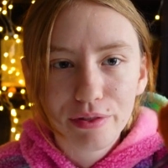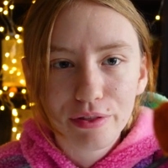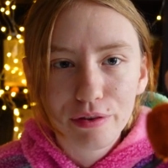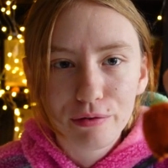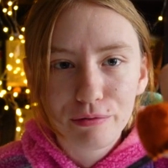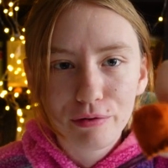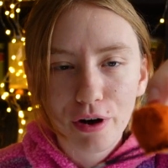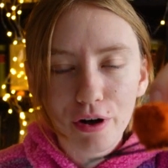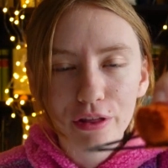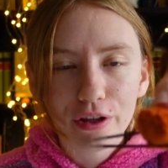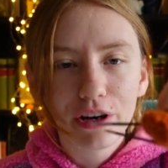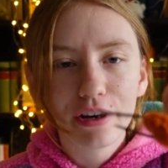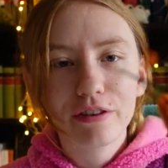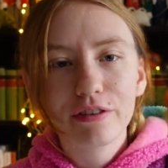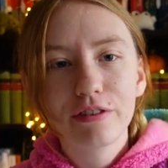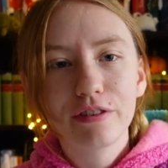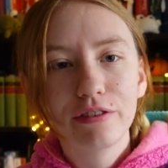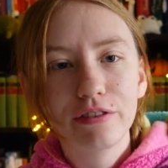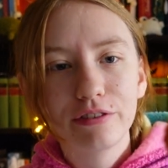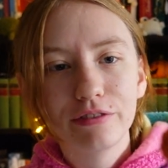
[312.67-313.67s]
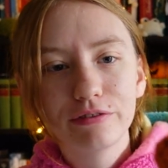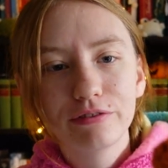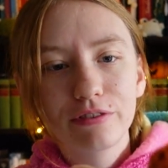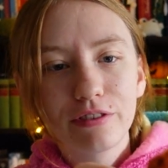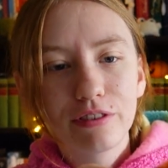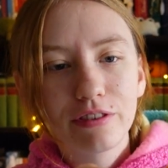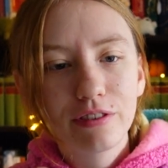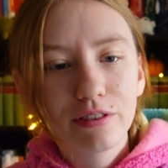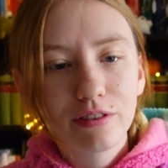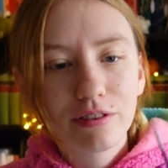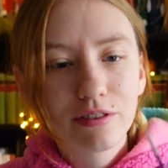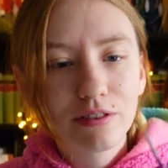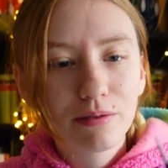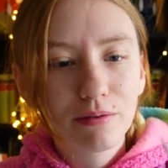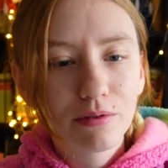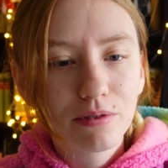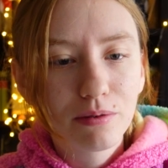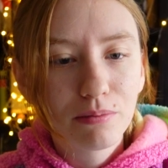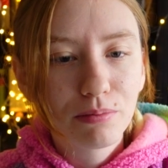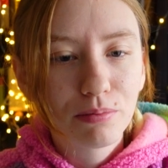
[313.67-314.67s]
the further
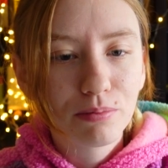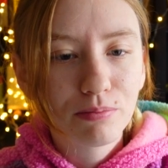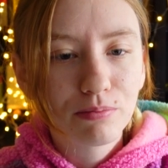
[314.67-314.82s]
the